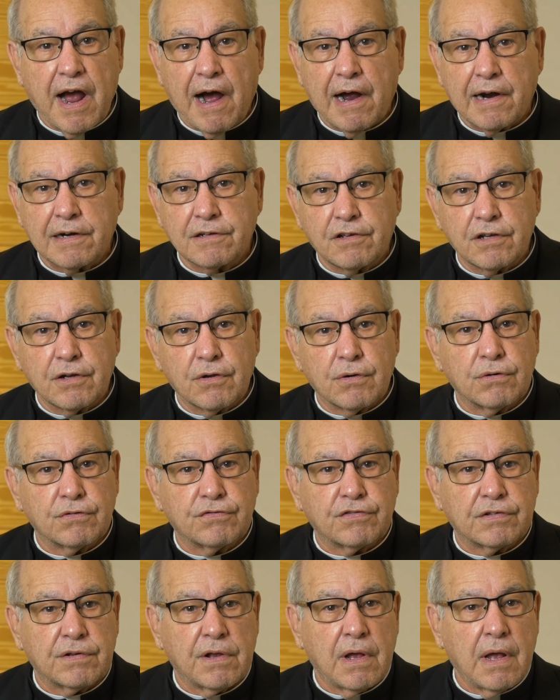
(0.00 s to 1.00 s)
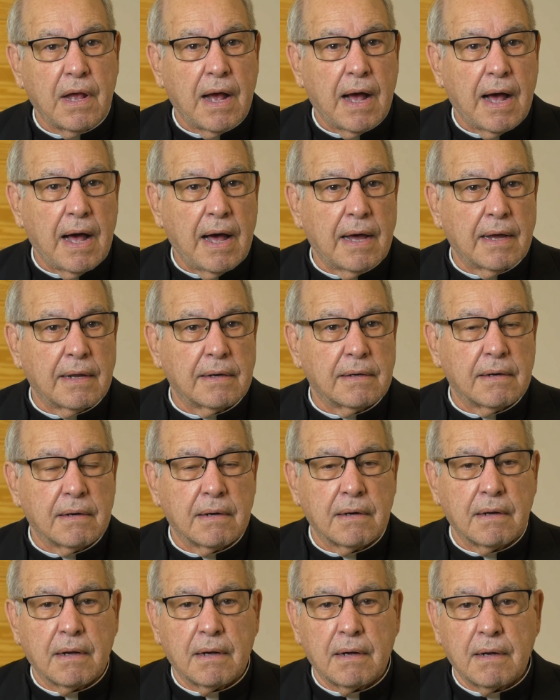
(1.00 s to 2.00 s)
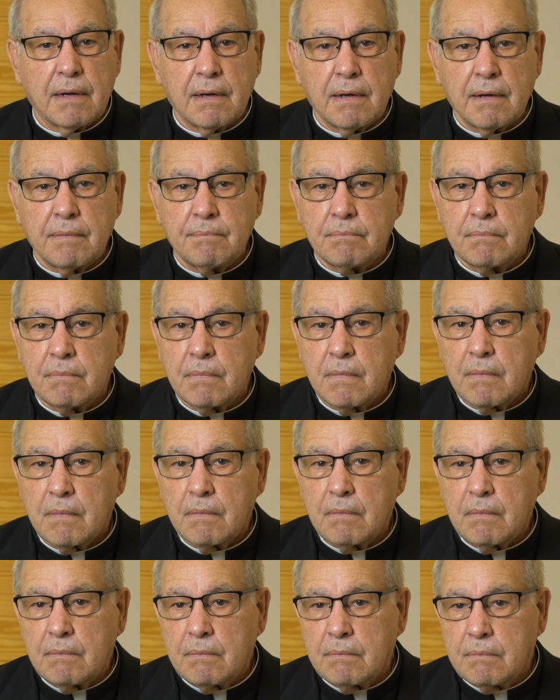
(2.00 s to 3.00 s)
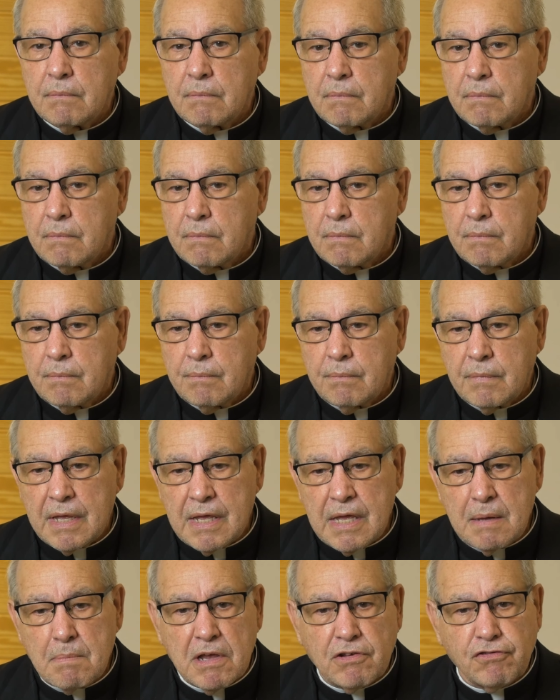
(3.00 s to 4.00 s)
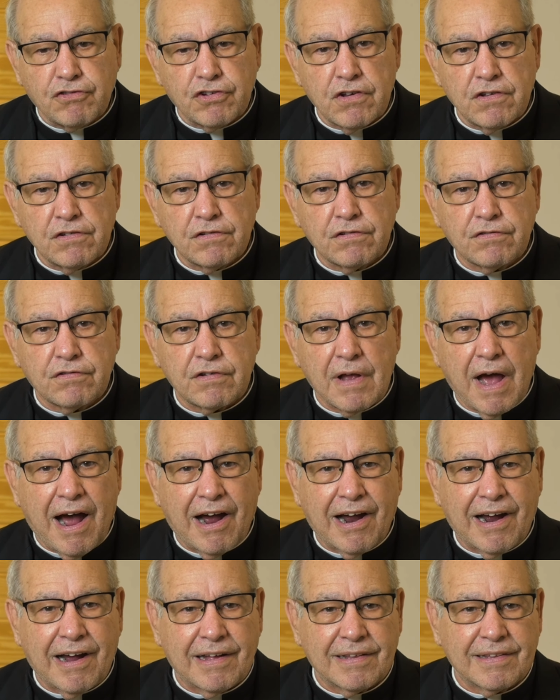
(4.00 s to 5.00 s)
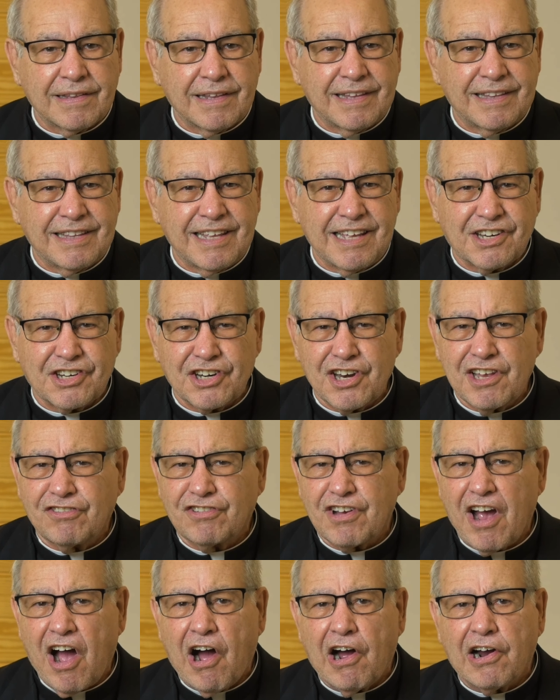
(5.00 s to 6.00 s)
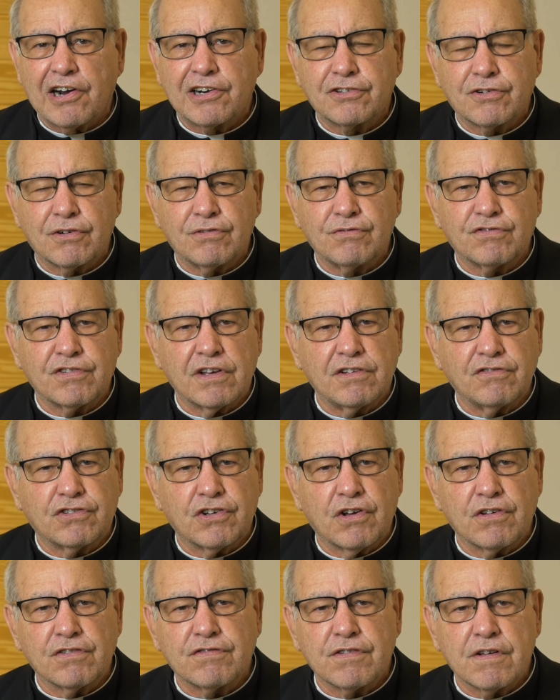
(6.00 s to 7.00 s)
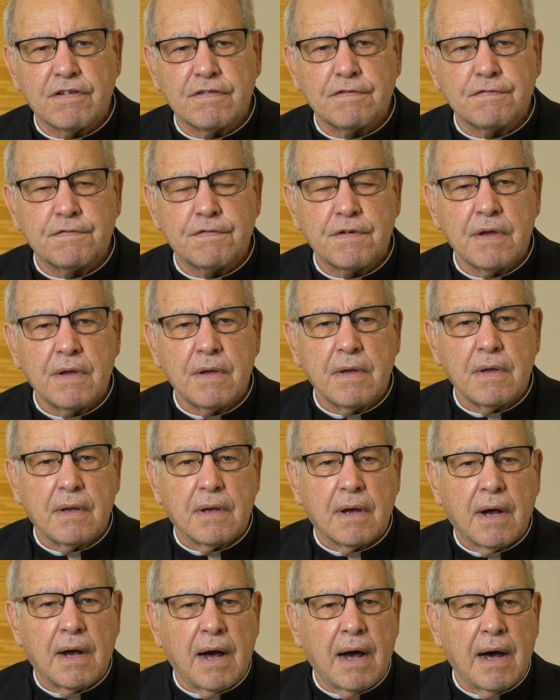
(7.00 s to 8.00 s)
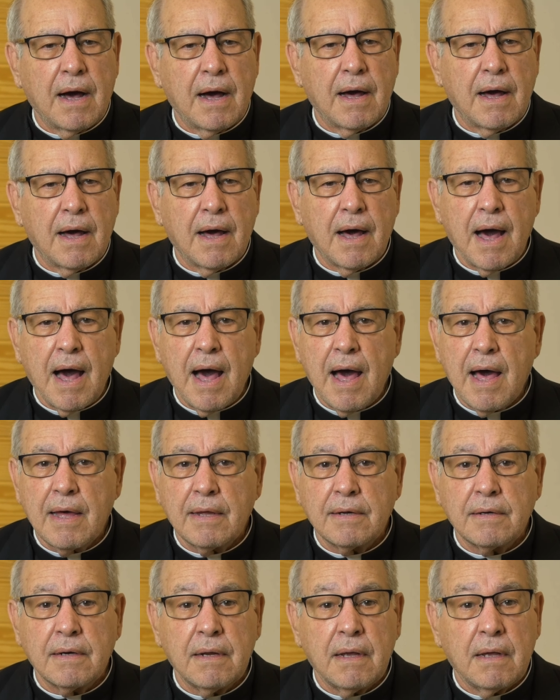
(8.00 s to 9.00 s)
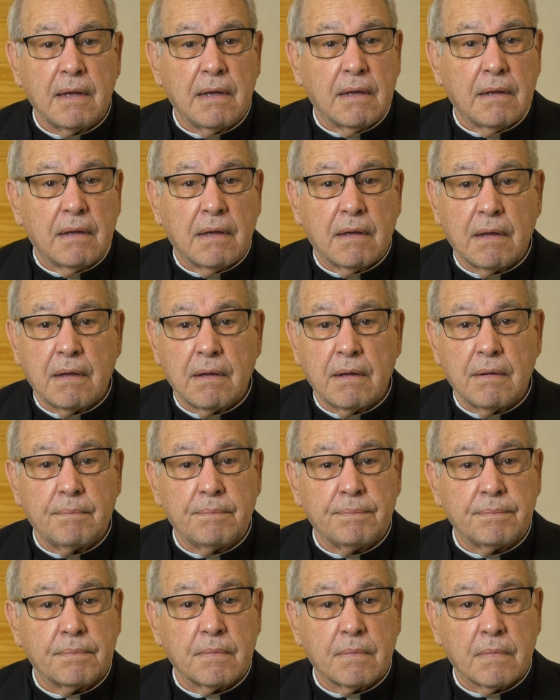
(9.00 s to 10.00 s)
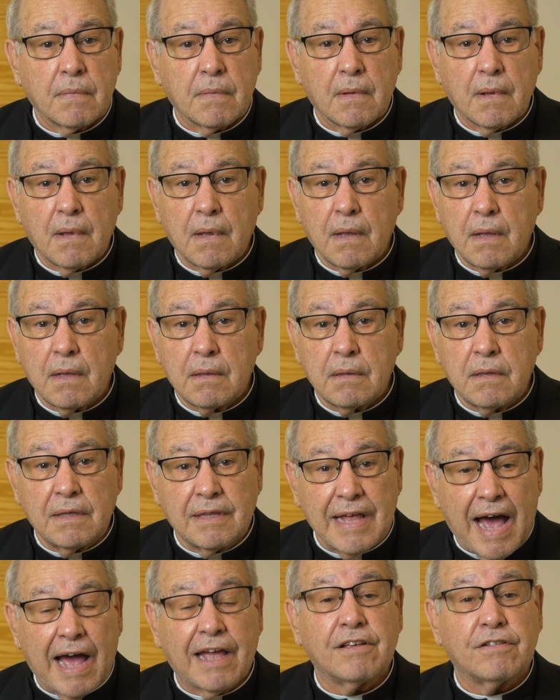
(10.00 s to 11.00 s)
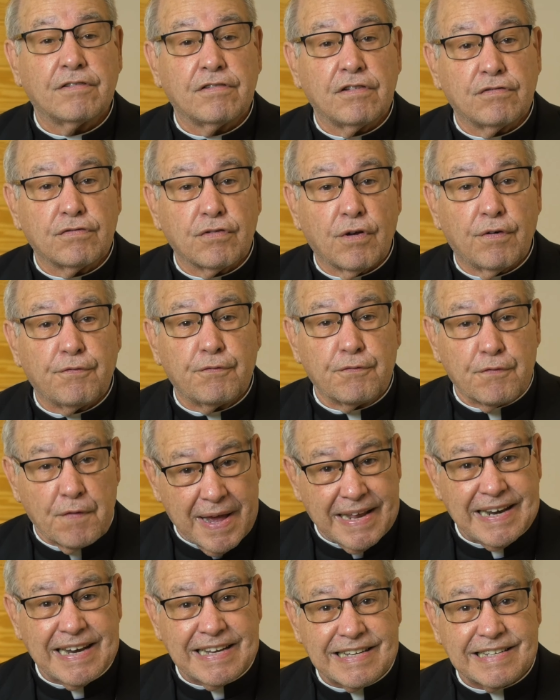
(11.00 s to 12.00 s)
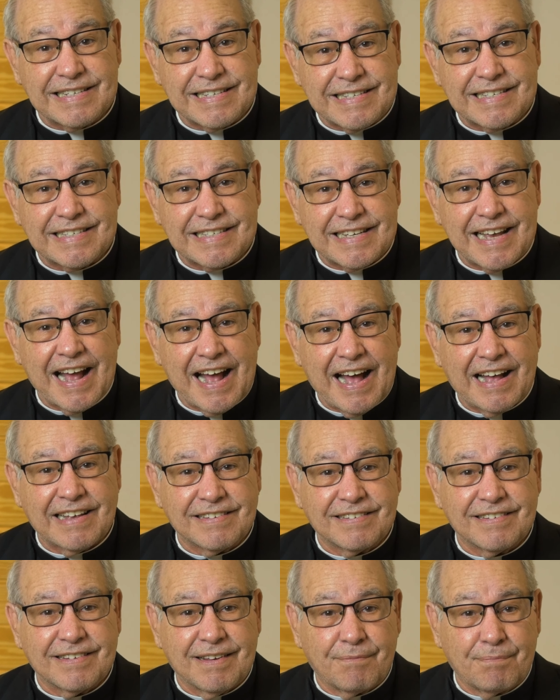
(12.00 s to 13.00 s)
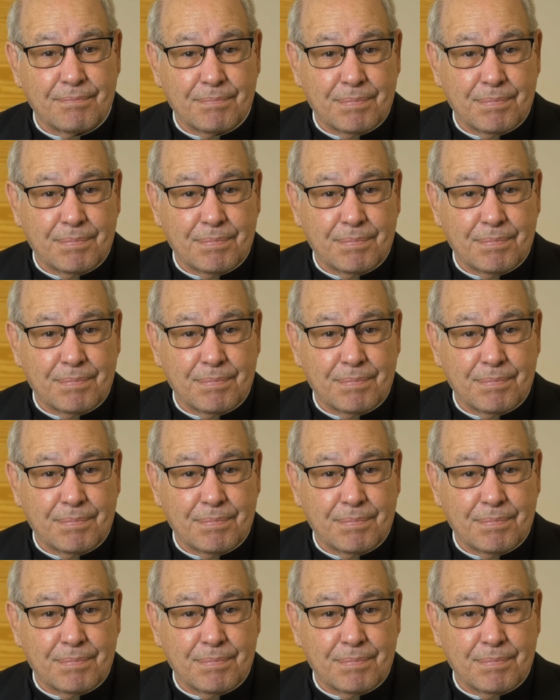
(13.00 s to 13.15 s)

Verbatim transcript: articles and um, mm, images, uh, the, the, rich art on St. Joseph, uh, and um, the Diocese of Venice has uh,